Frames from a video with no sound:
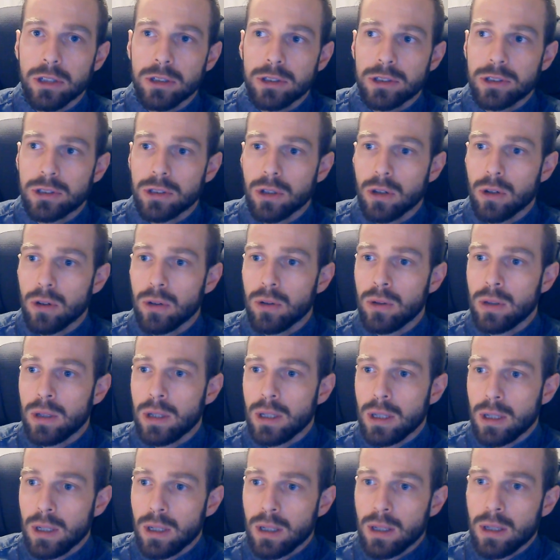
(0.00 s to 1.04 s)
So
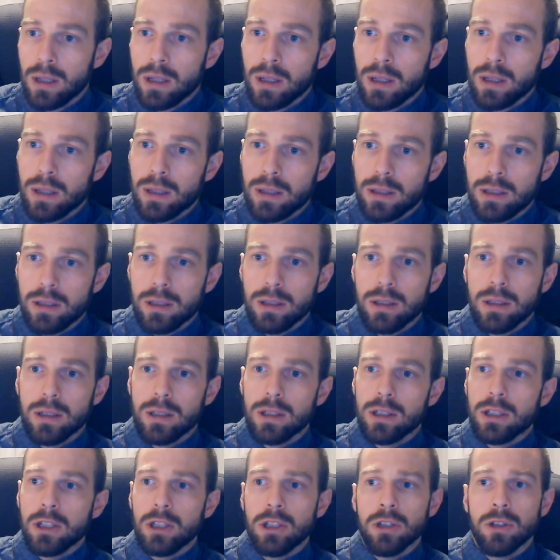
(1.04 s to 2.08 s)

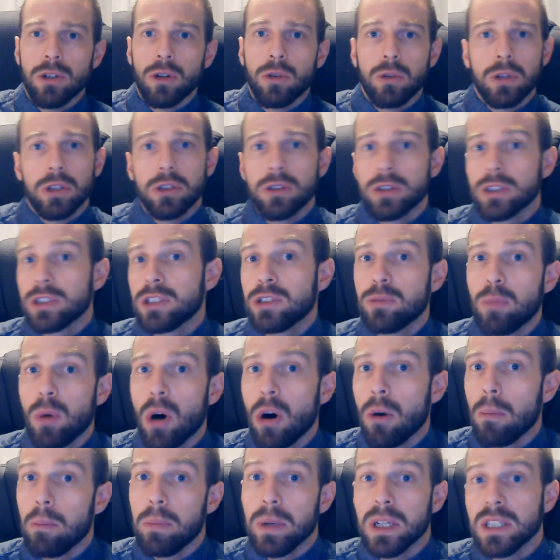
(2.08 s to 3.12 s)
you're a
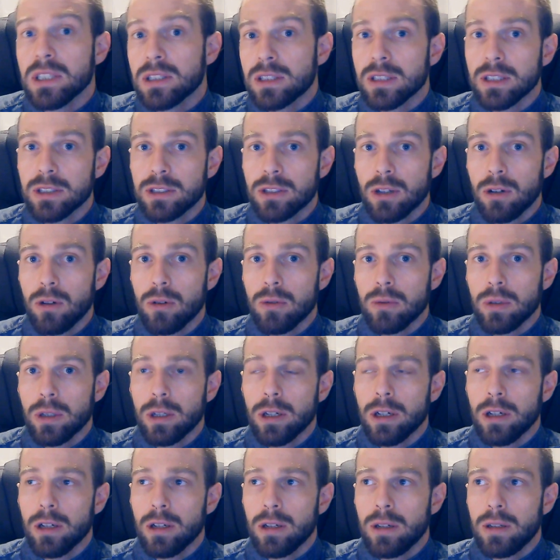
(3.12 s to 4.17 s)
small business
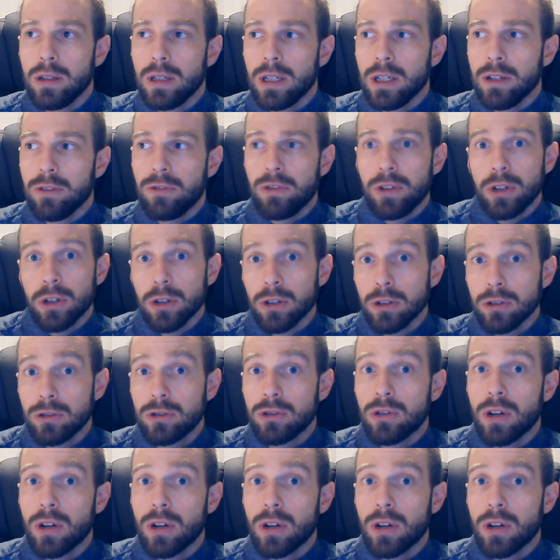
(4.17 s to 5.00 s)
owner if you're